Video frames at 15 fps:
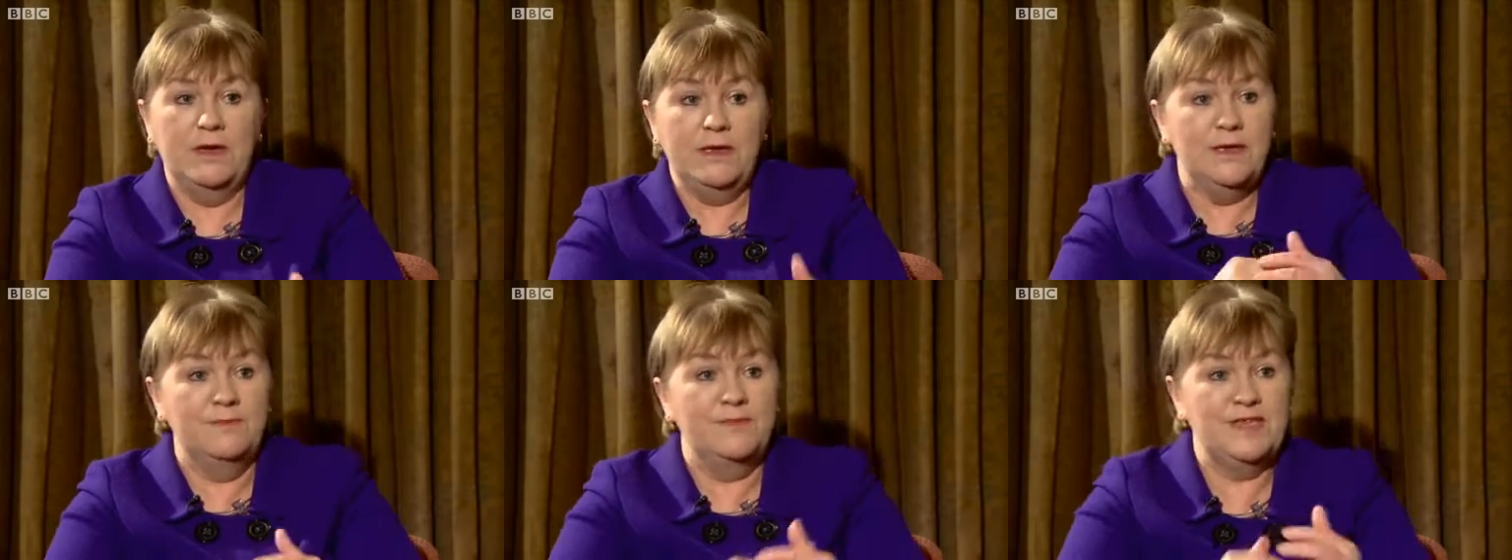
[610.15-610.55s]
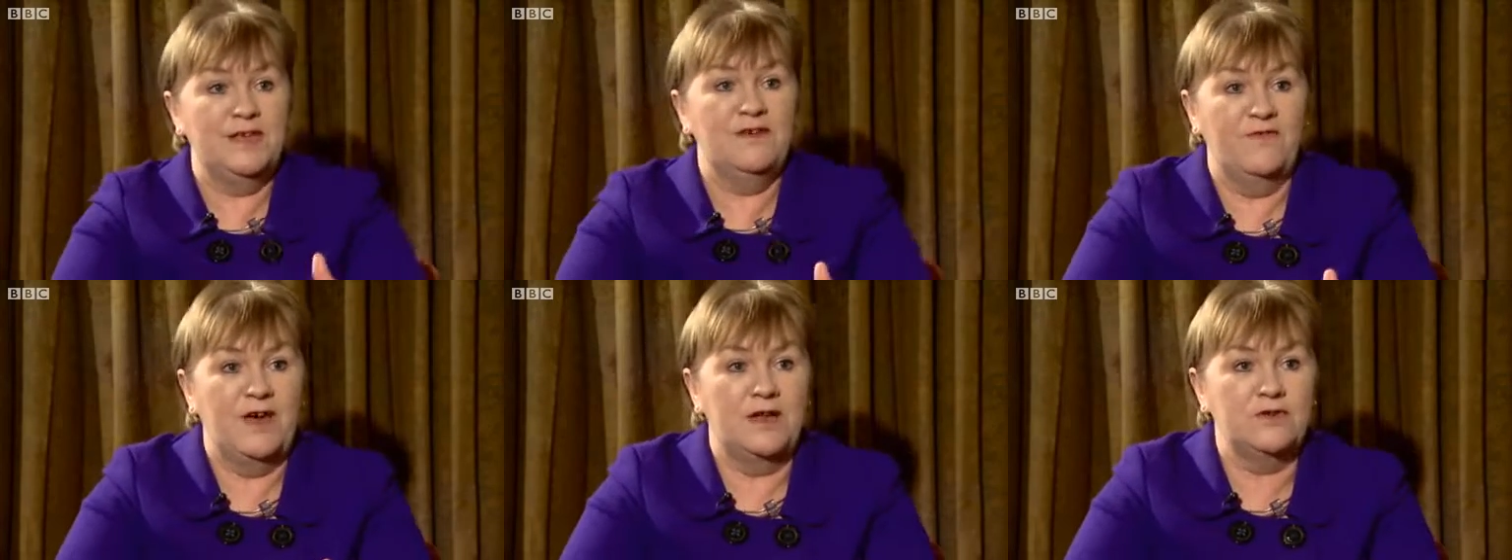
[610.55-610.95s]
He
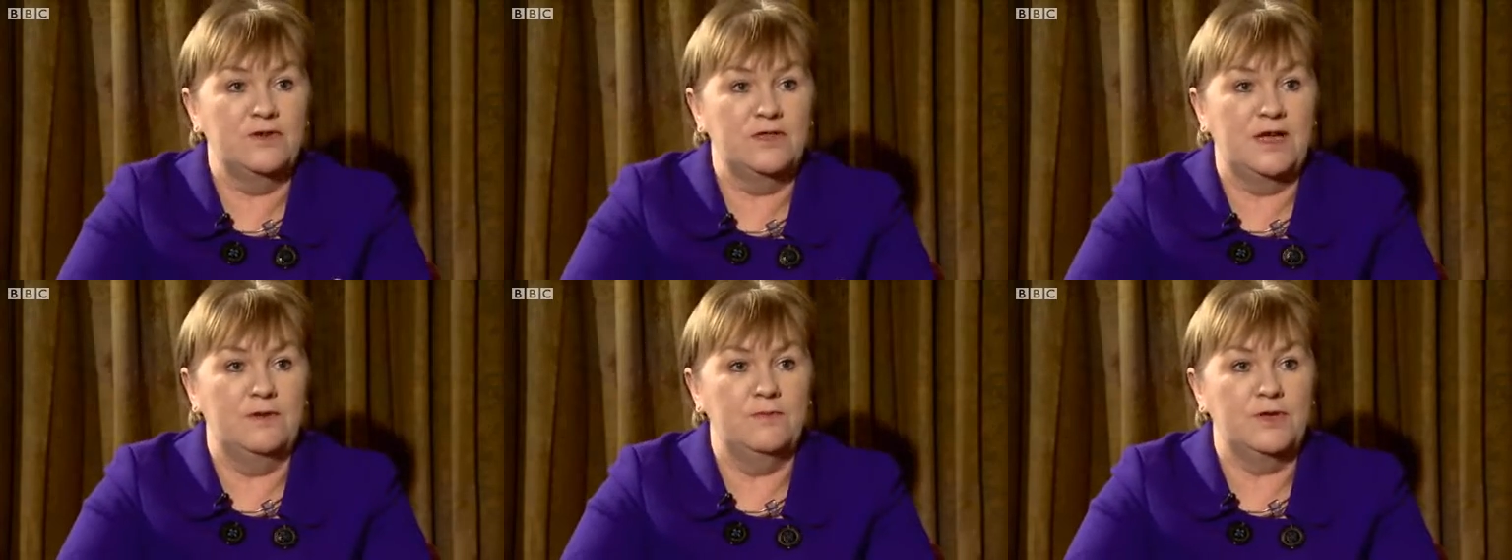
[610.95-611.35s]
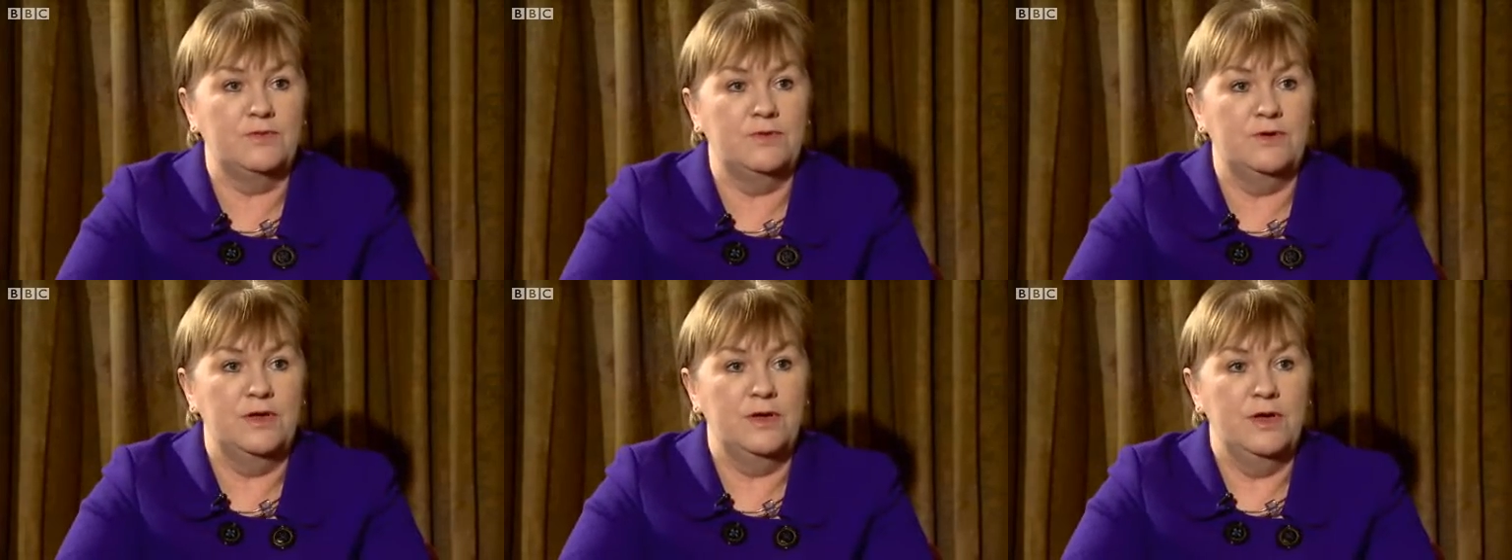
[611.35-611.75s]
himself argued that was
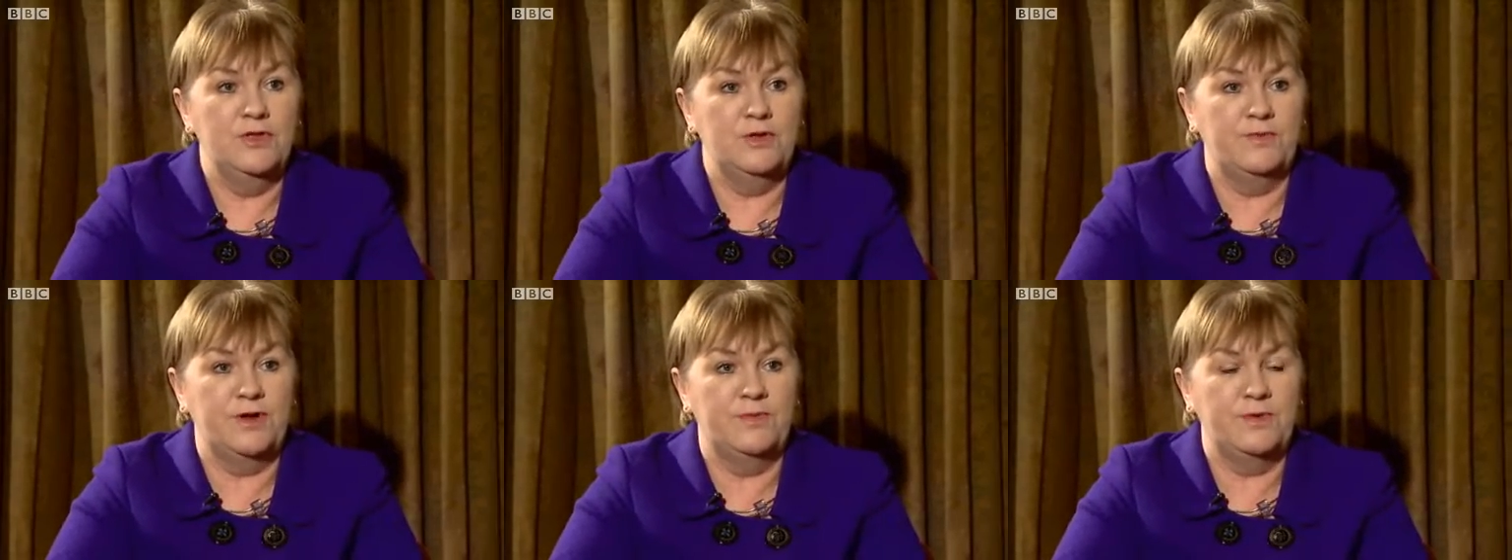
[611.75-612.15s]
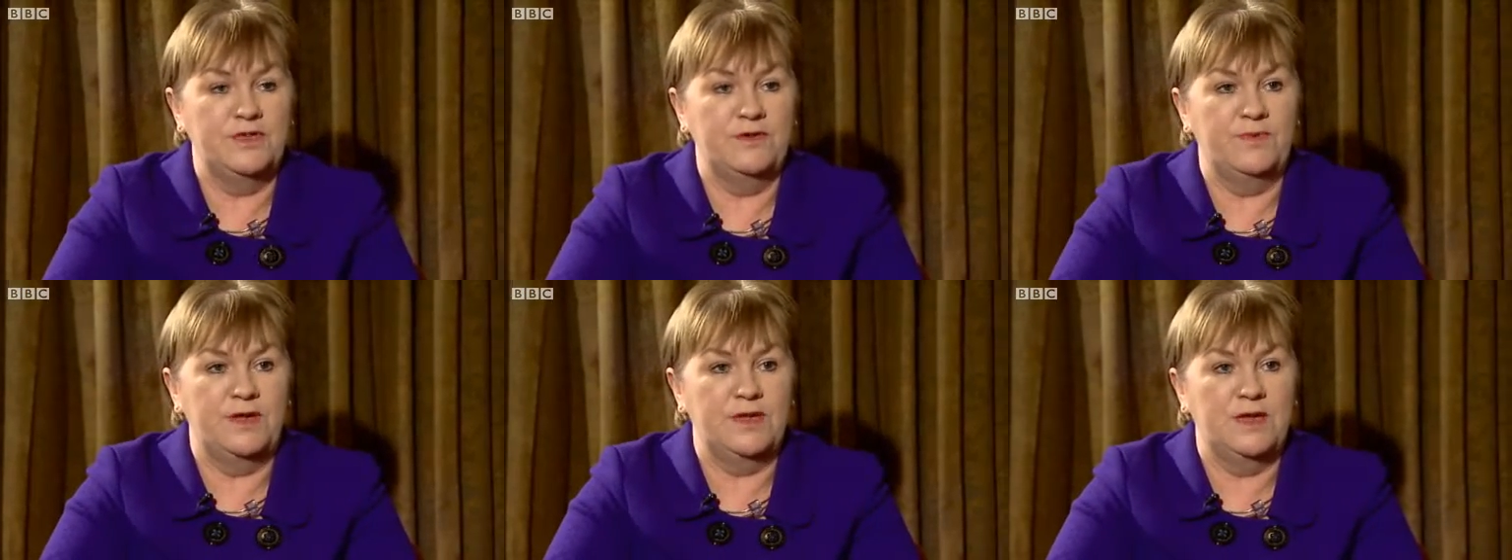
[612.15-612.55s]
what the
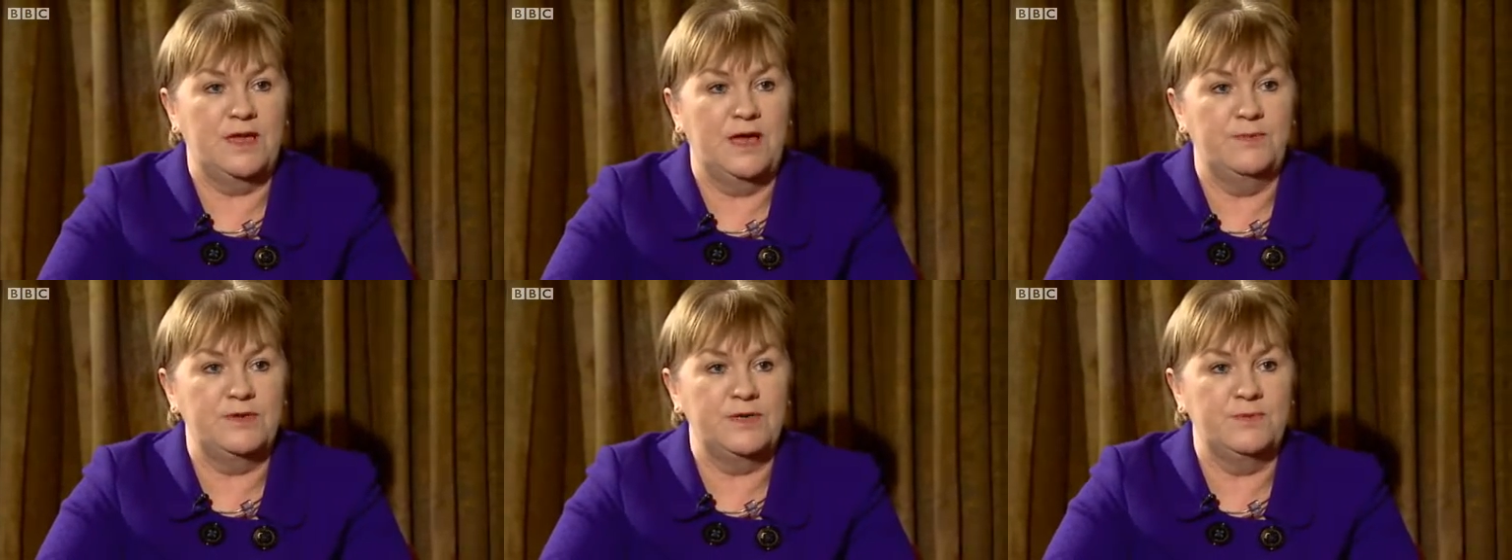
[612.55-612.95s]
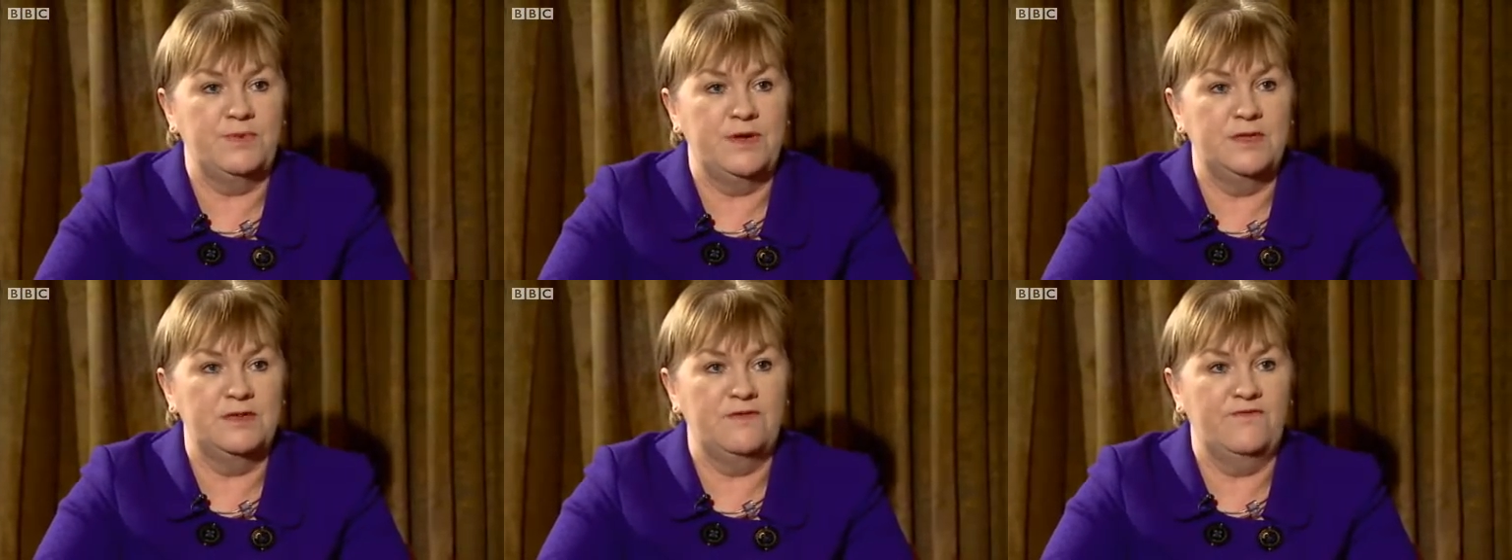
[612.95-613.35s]
purpose of bringing capital spending